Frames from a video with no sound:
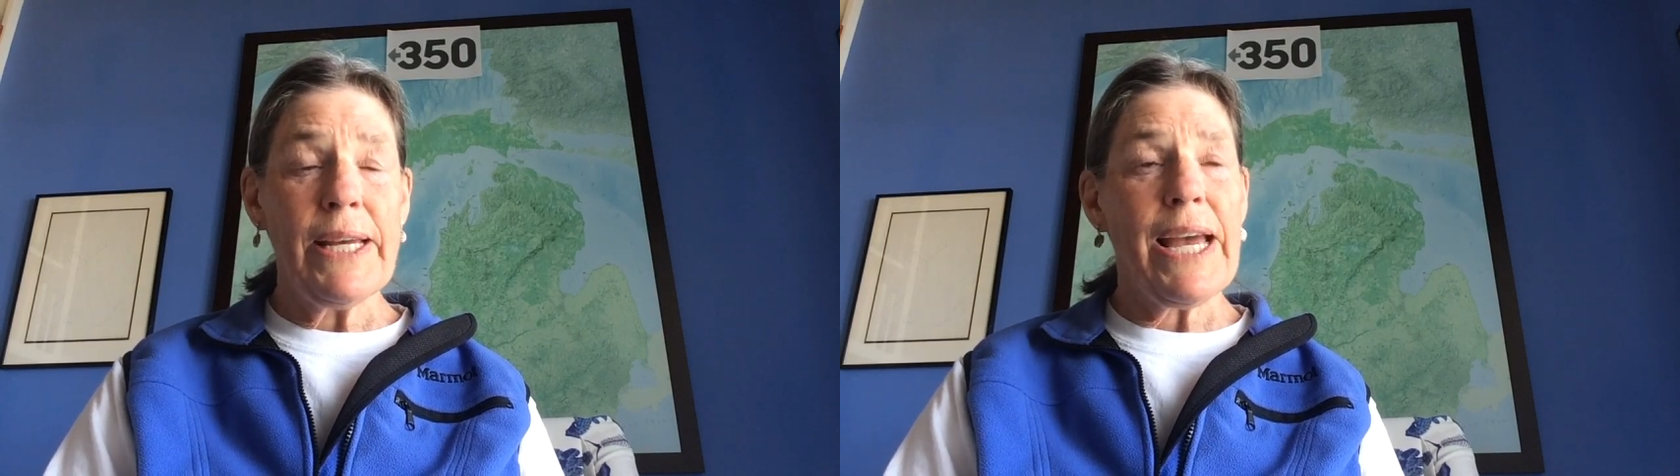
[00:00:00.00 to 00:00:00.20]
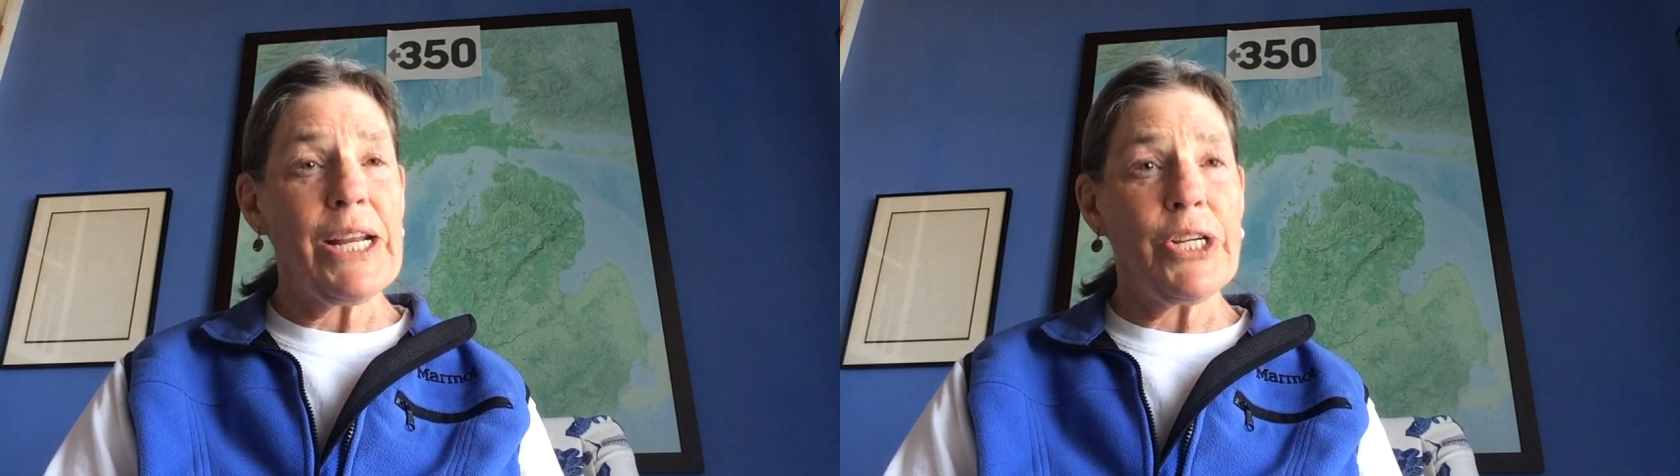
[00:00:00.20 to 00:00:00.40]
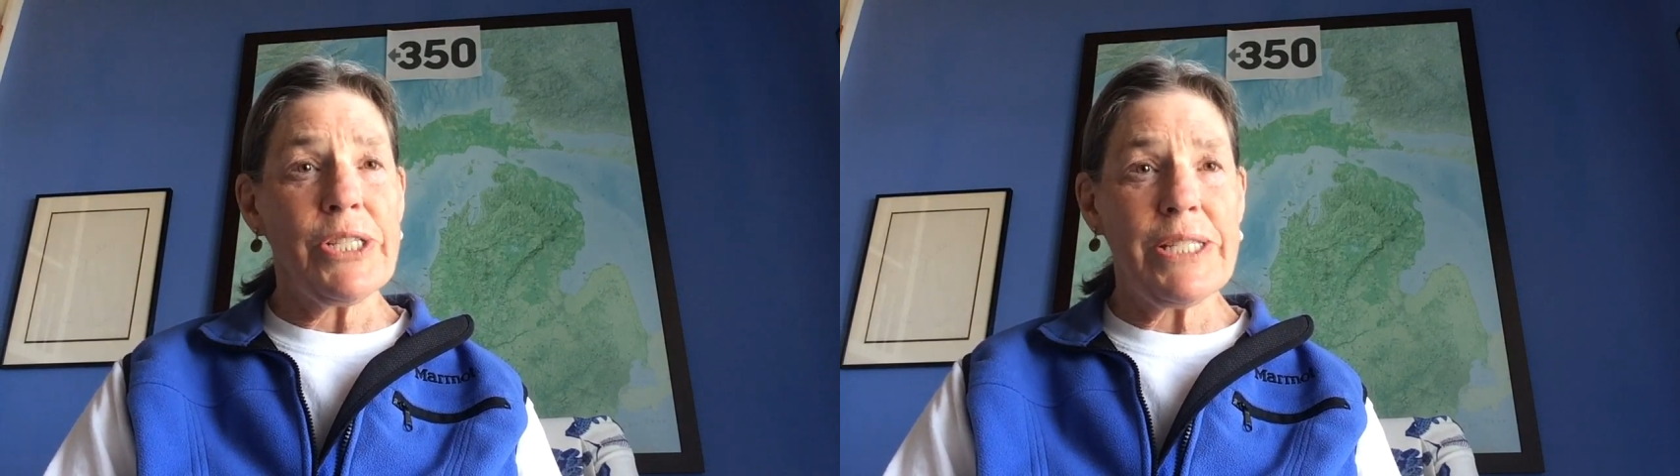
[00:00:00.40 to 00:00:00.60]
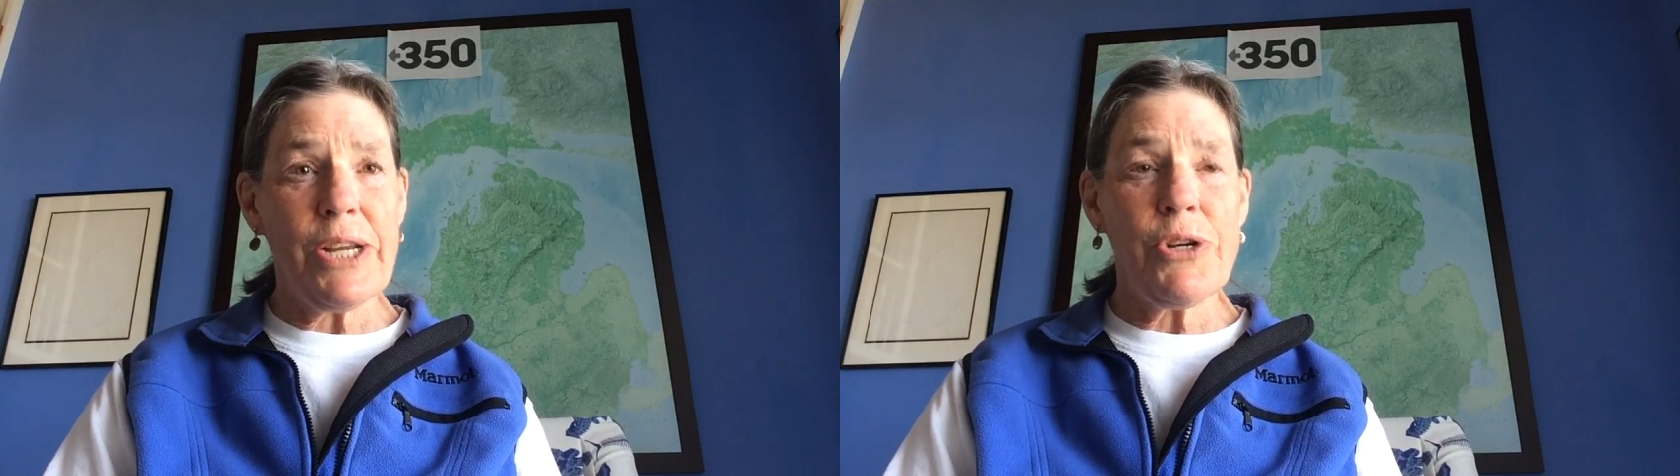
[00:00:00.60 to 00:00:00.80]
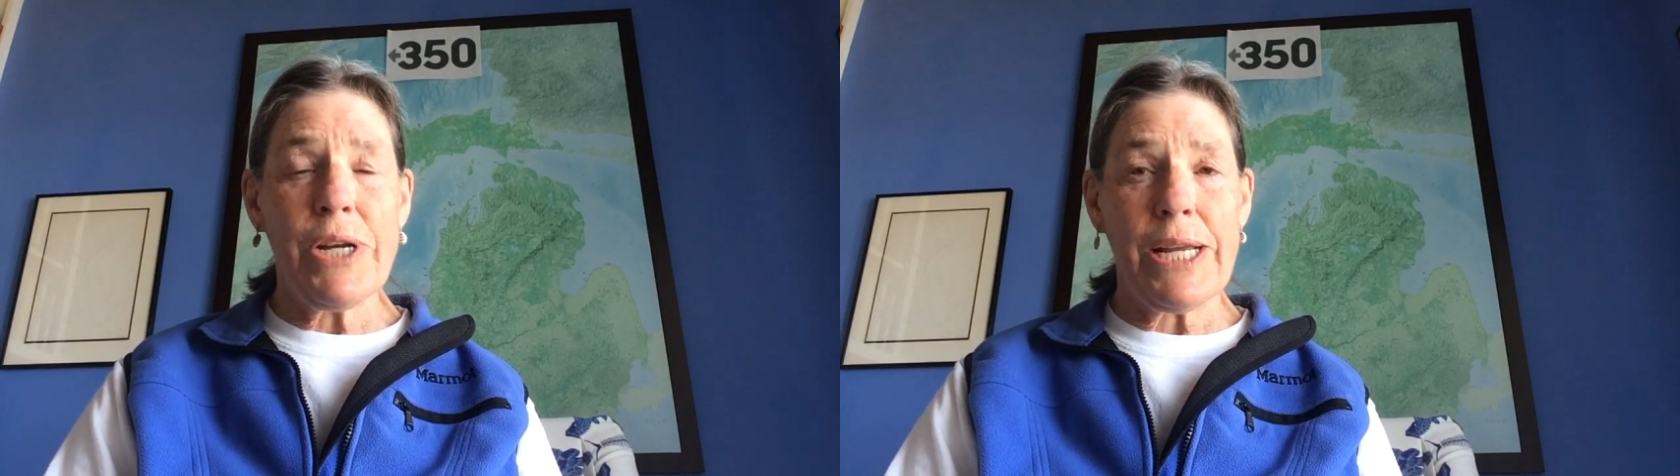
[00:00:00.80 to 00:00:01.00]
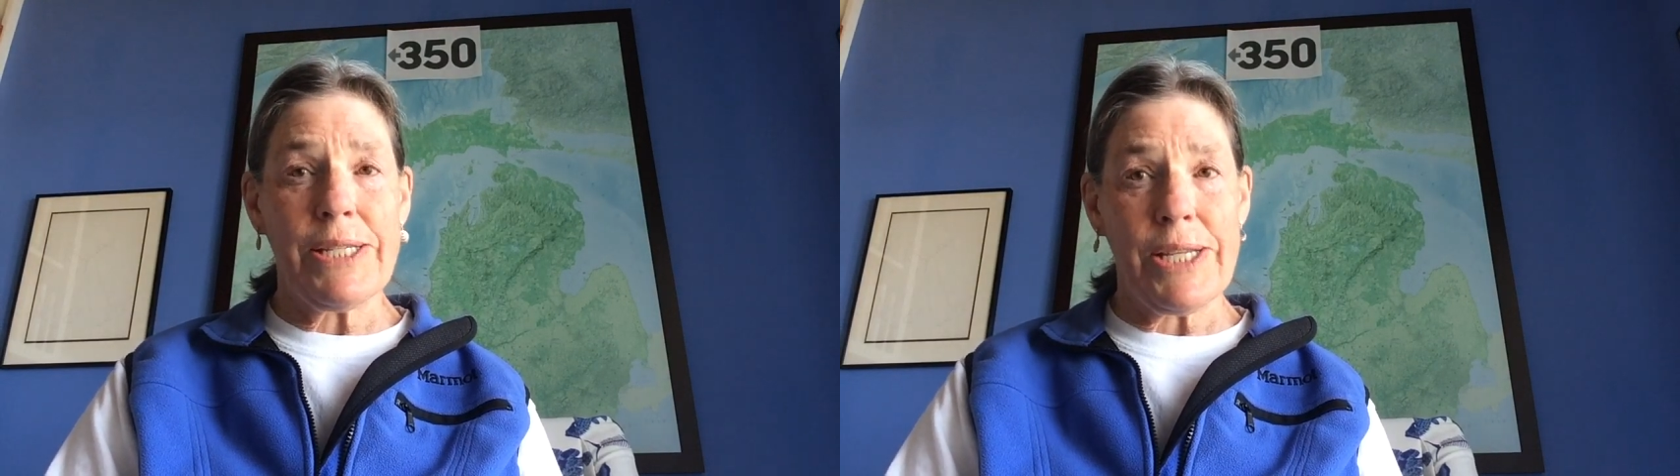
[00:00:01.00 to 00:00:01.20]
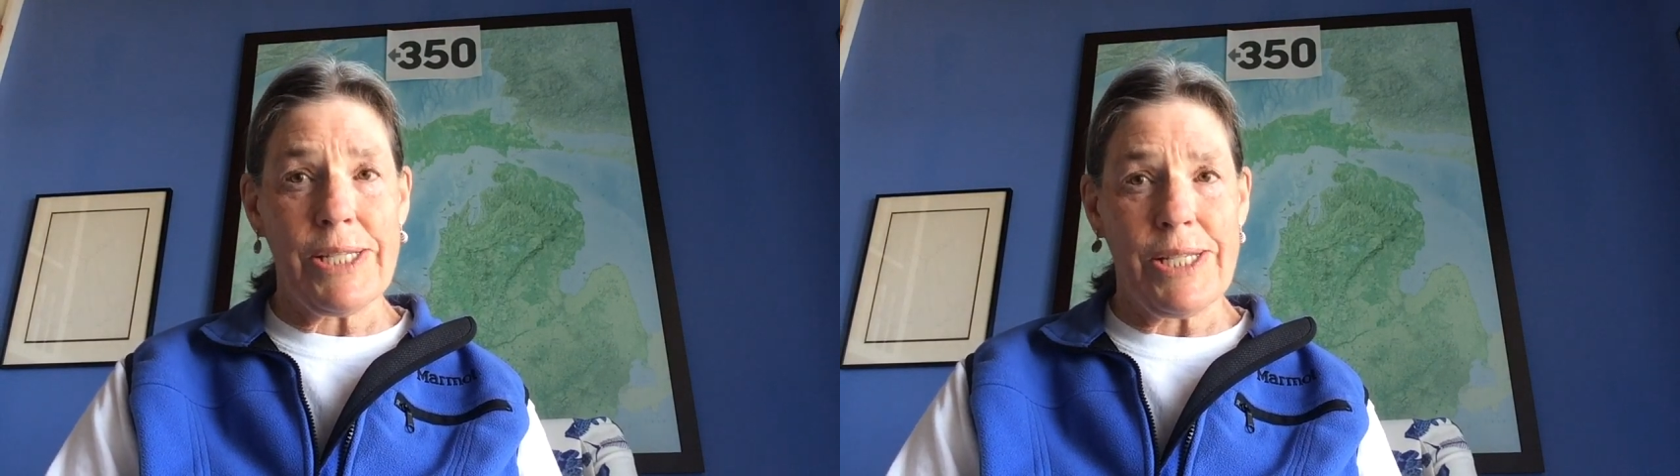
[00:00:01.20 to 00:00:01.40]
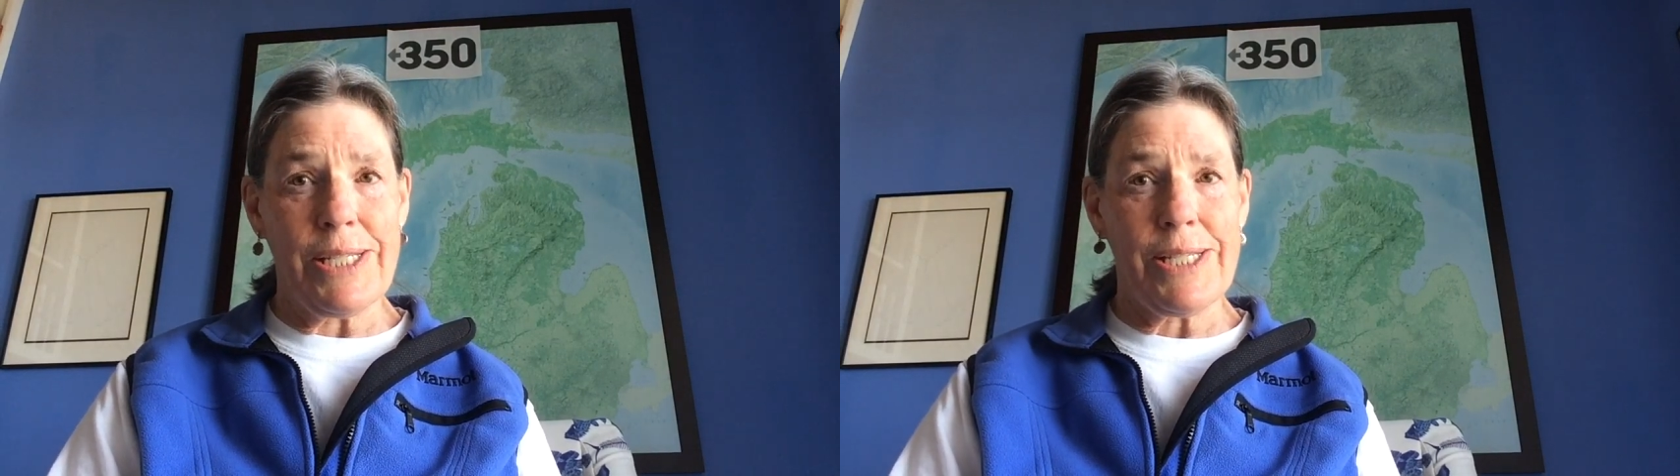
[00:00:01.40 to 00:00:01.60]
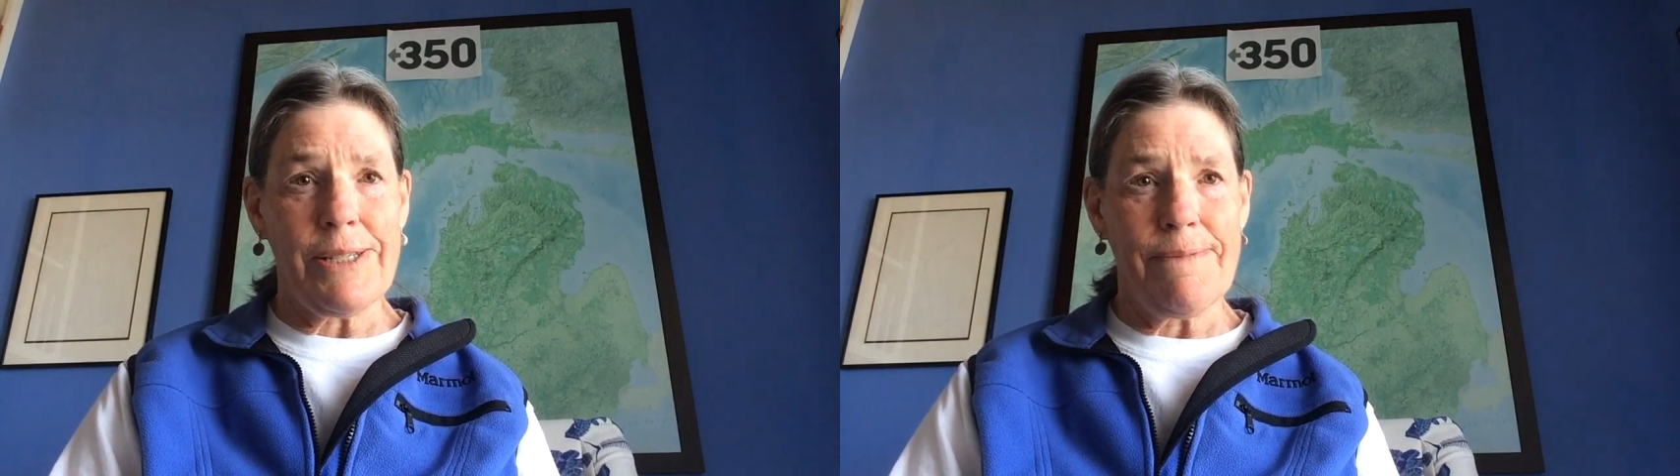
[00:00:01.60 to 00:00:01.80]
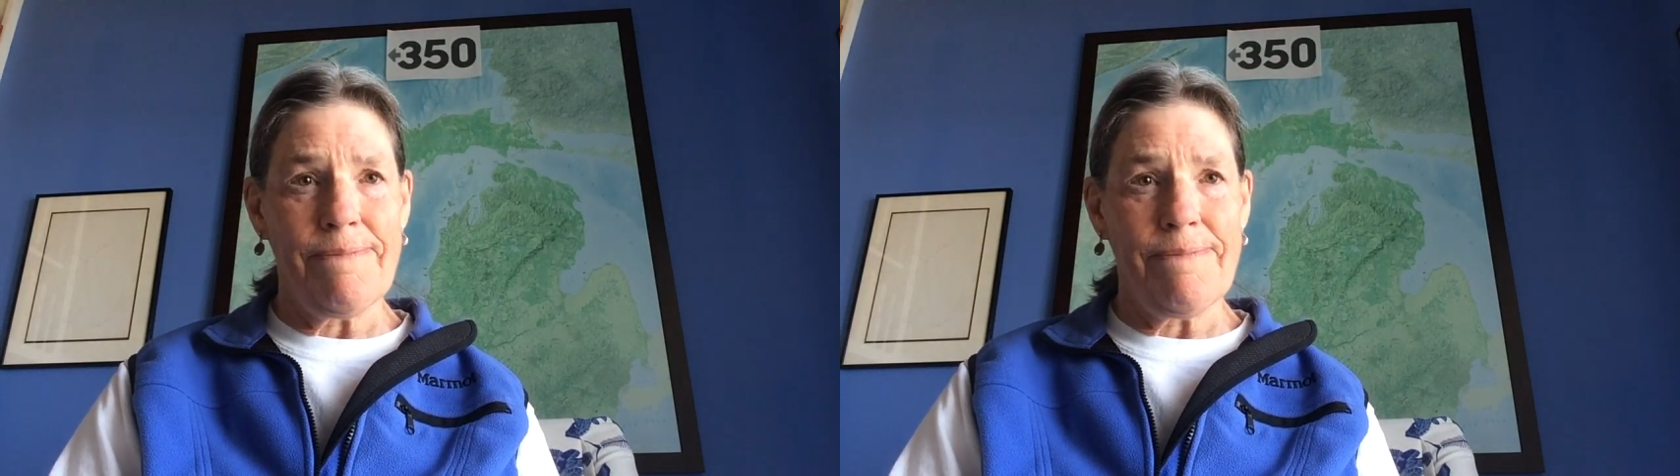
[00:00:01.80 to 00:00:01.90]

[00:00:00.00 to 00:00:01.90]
and continued existence.